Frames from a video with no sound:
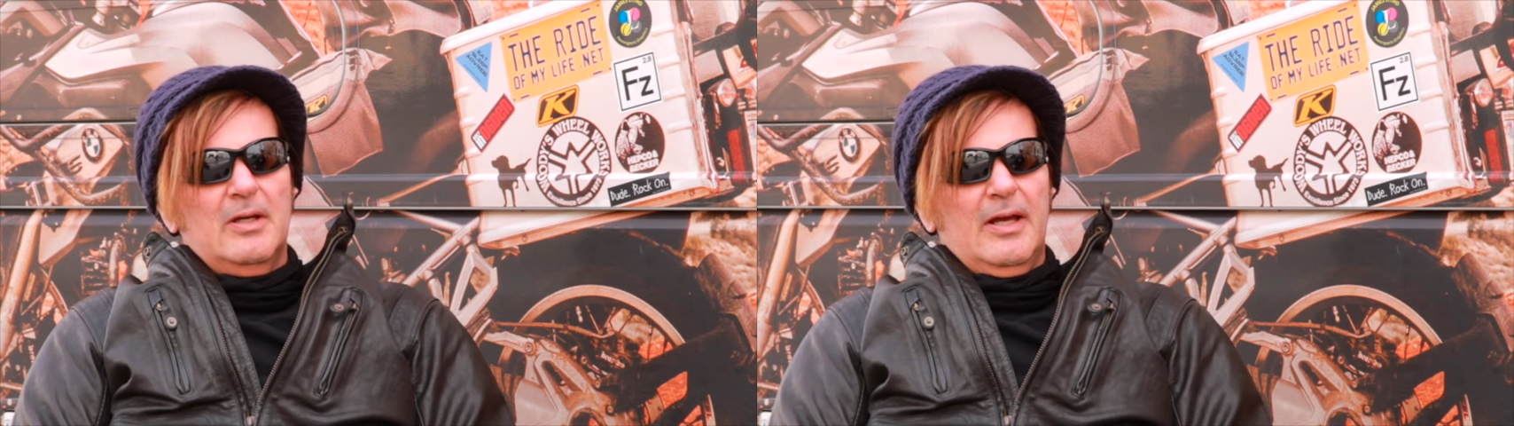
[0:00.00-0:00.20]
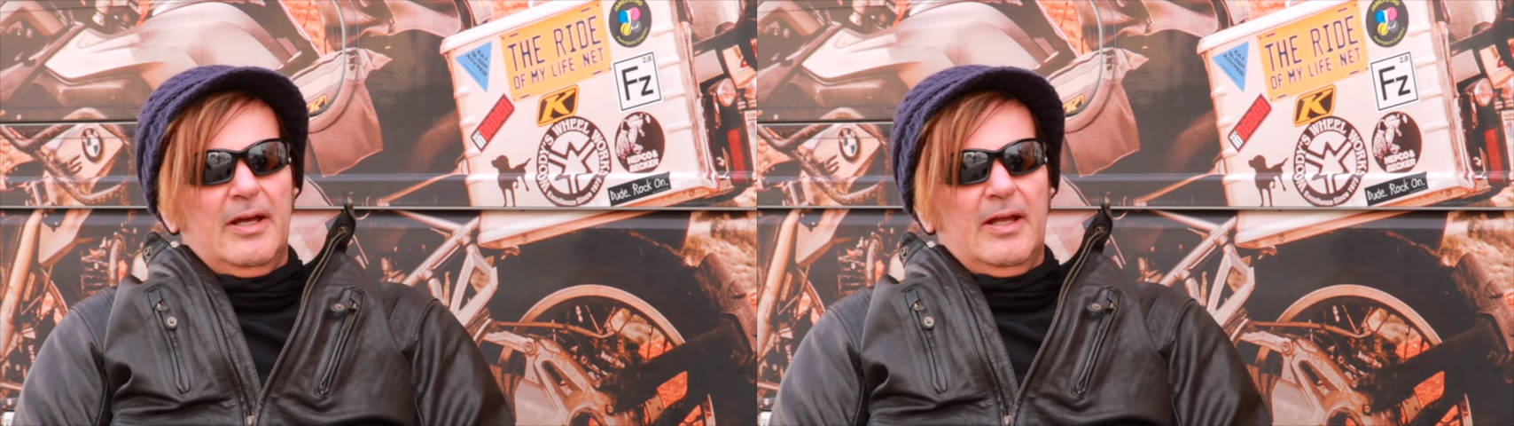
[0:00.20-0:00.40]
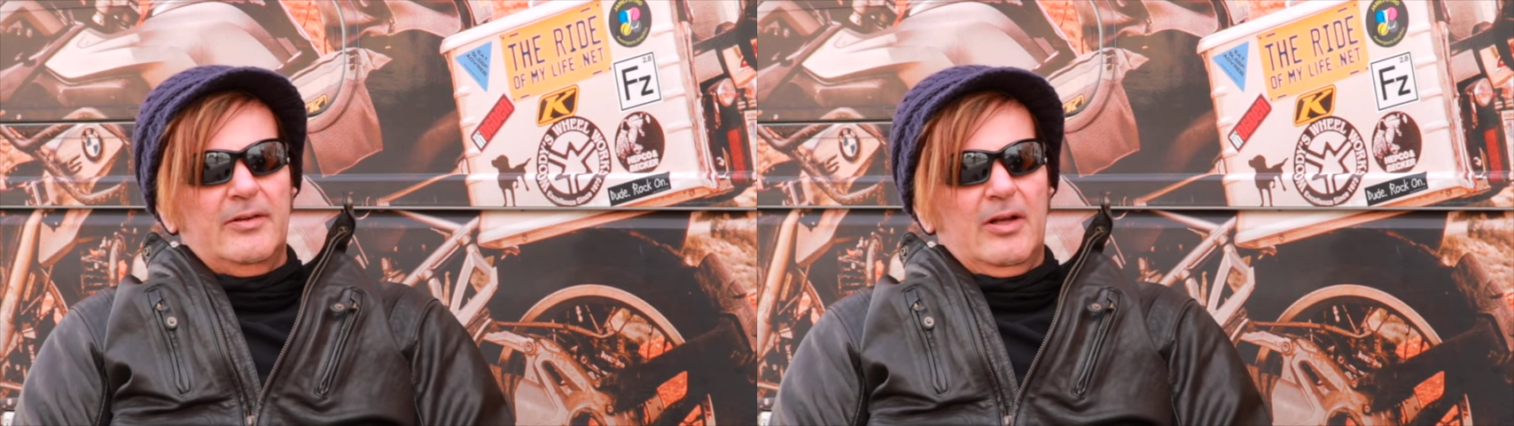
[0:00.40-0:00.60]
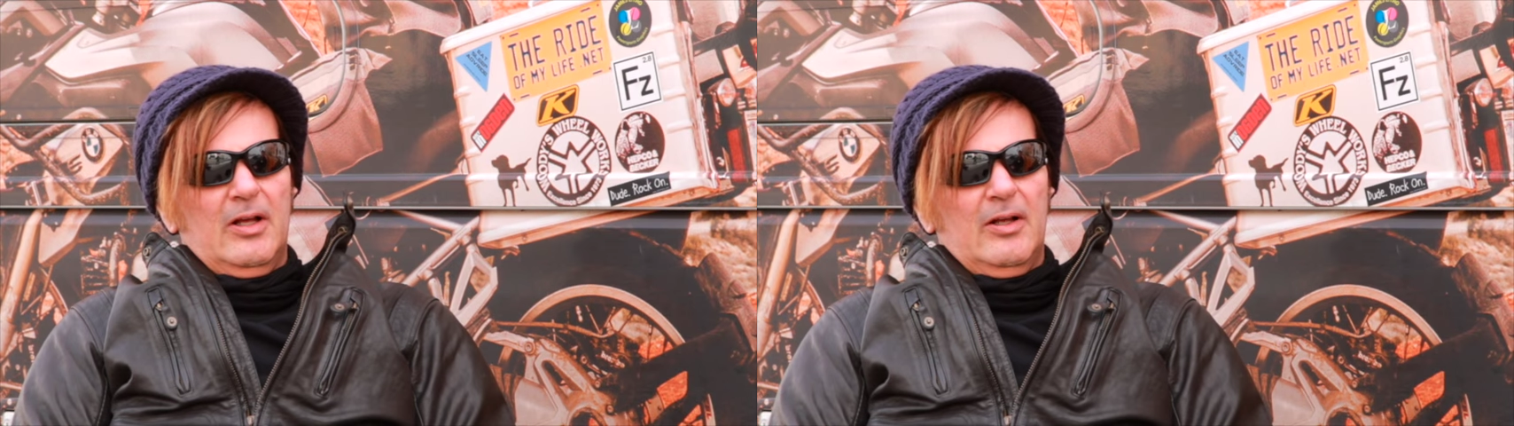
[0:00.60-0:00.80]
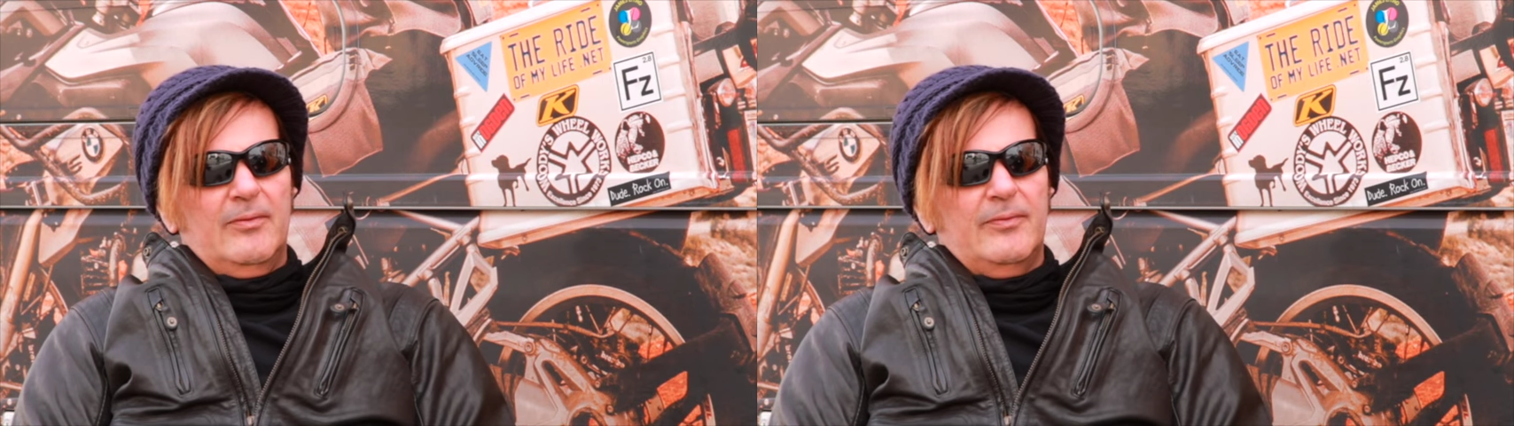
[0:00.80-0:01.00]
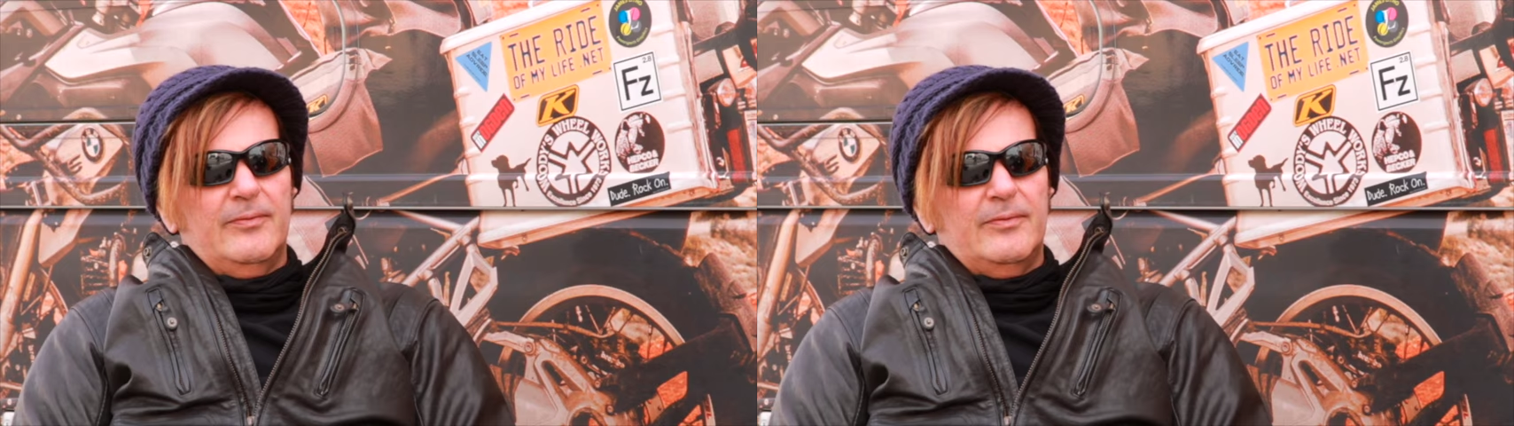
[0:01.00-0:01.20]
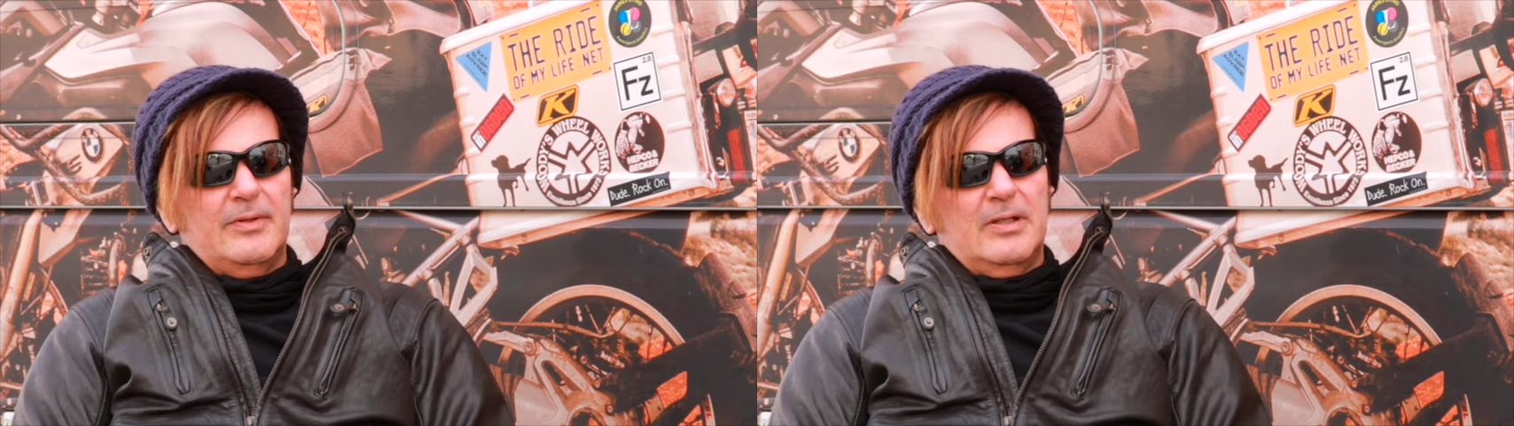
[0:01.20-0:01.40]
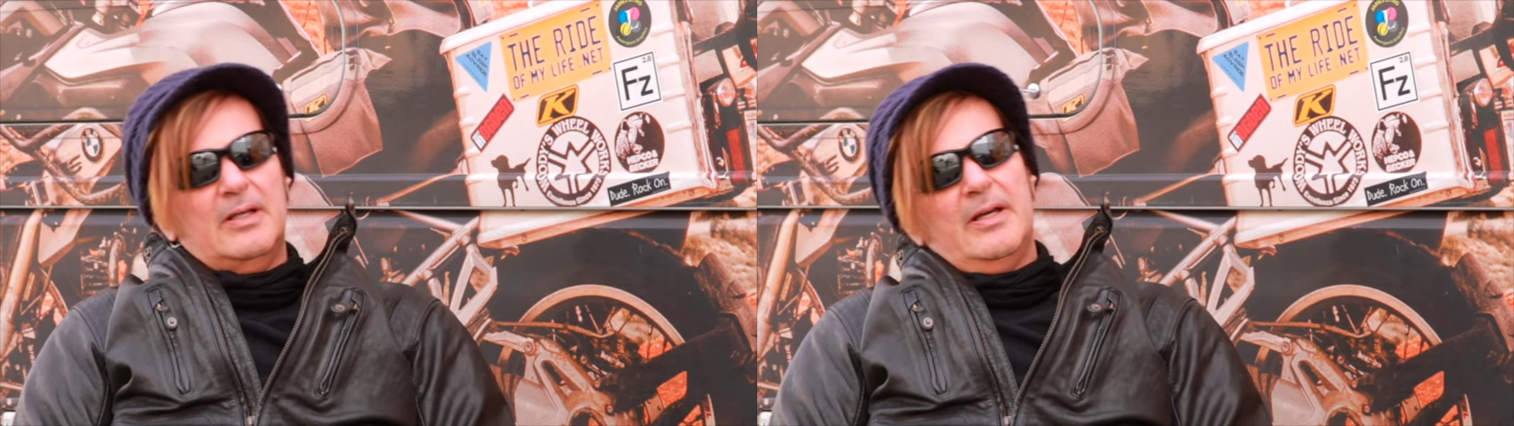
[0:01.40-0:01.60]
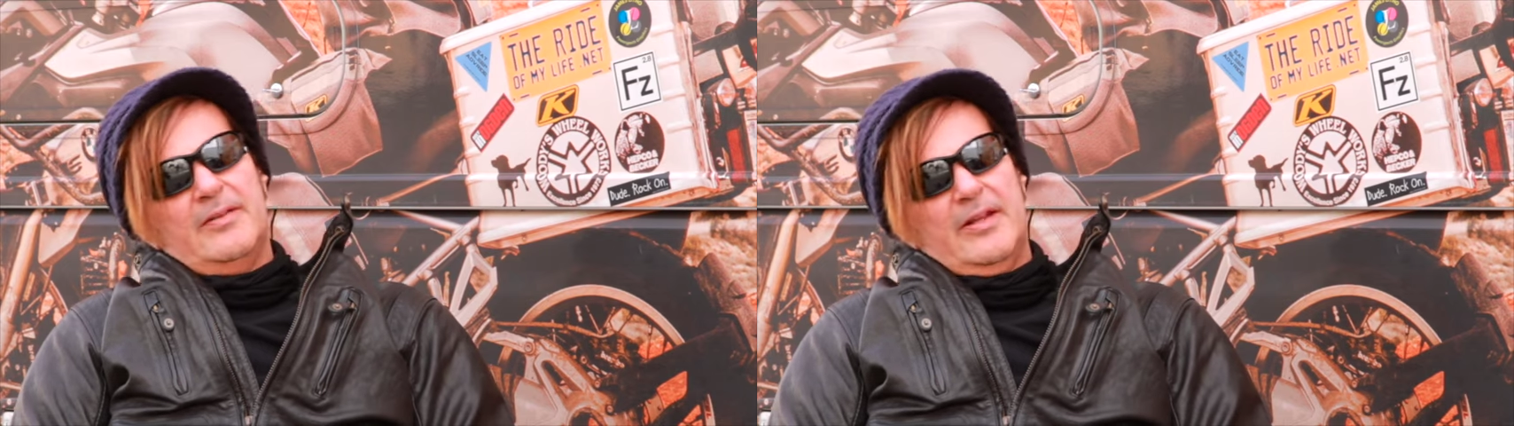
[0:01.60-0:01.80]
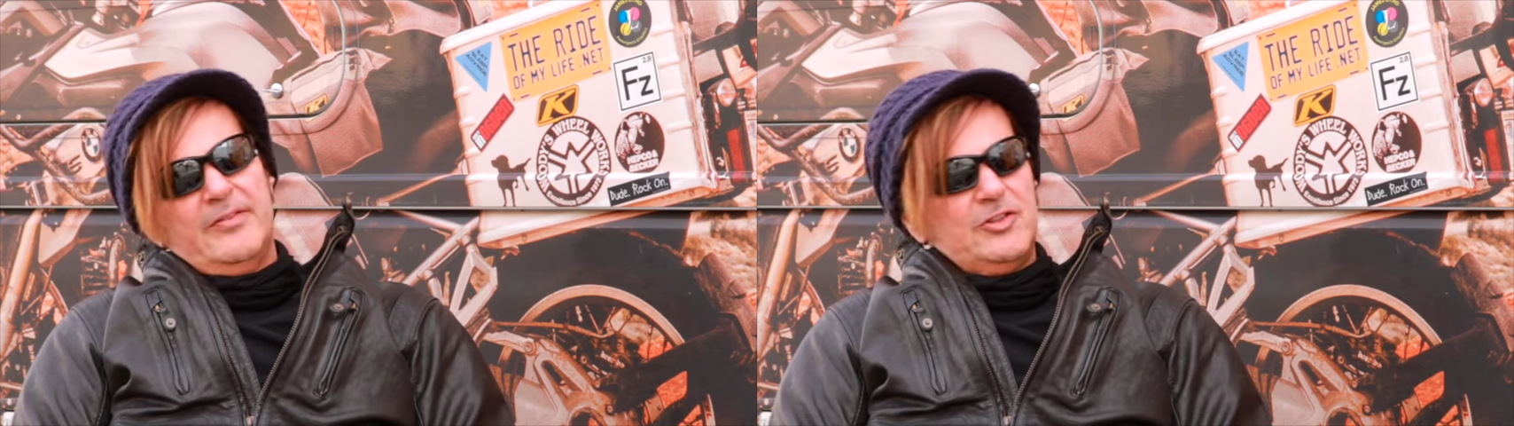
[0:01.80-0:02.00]
and uh,
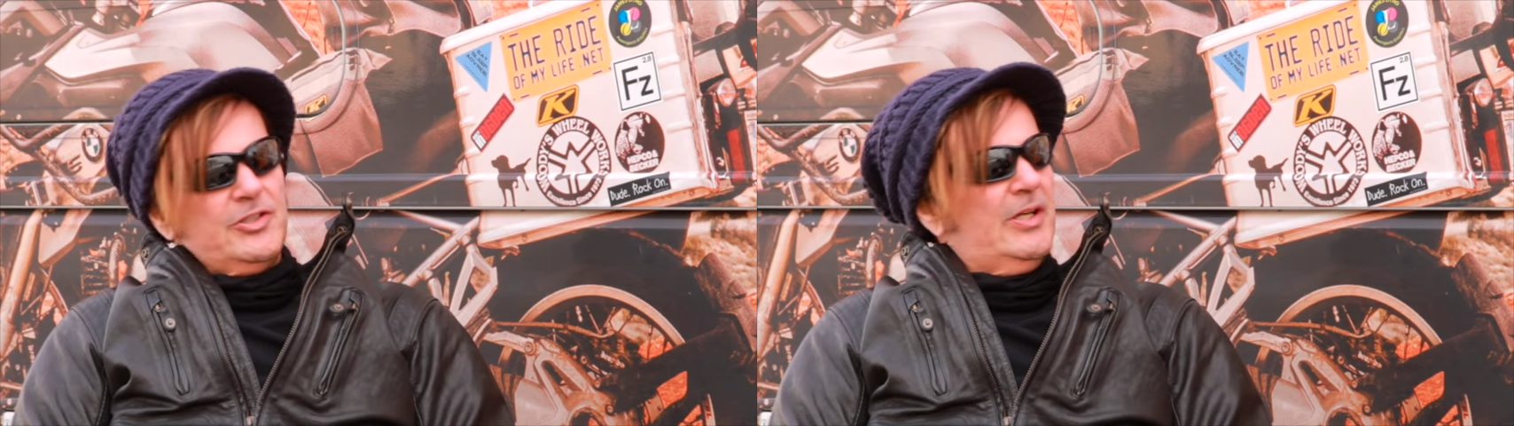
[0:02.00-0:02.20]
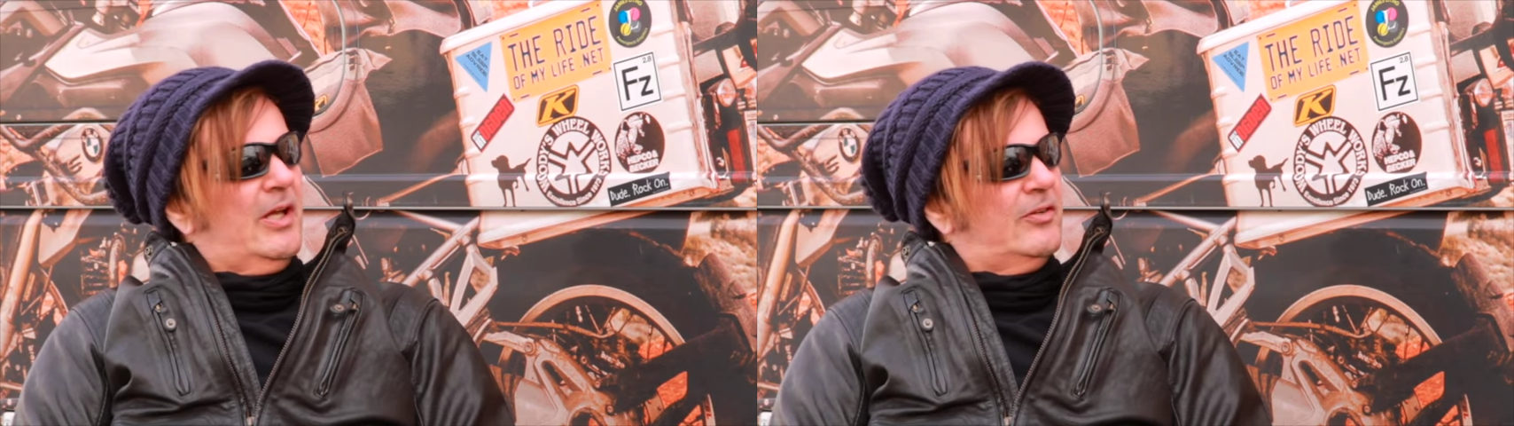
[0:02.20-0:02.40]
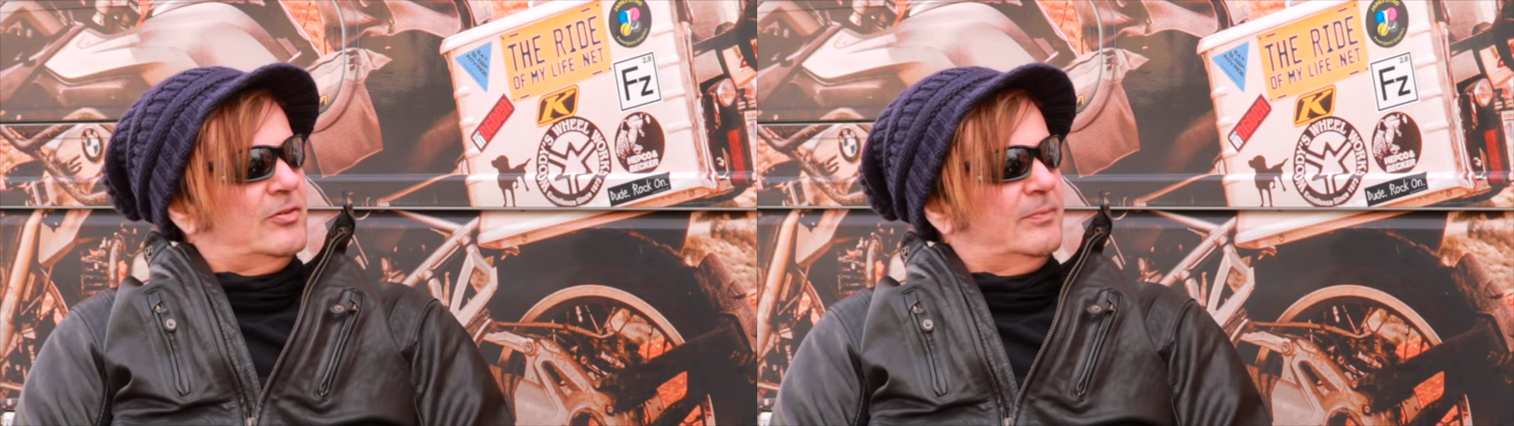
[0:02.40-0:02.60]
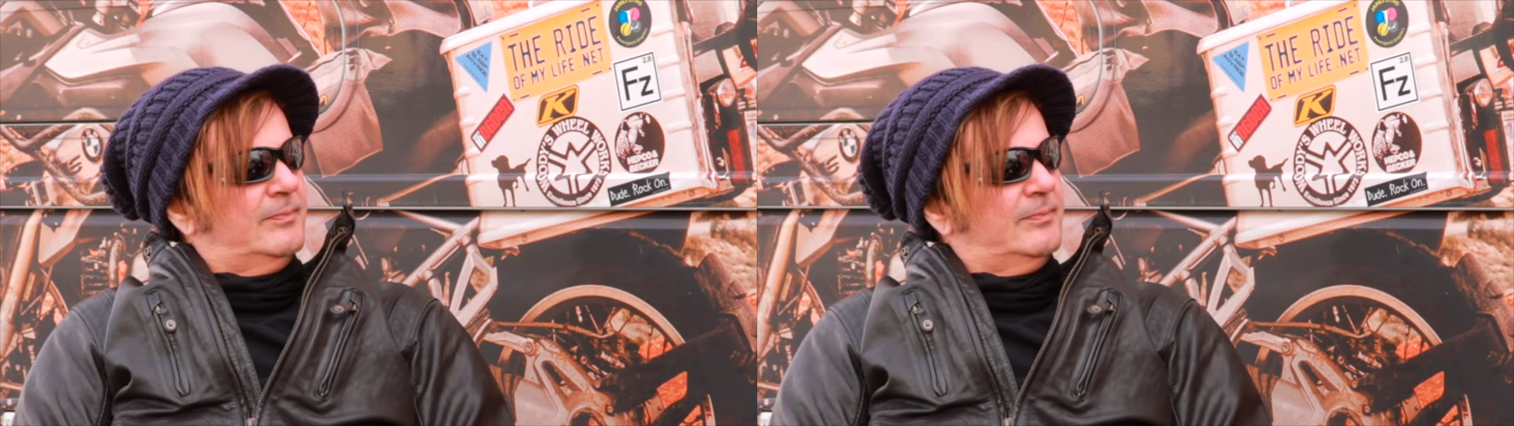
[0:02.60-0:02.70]
and then the GS,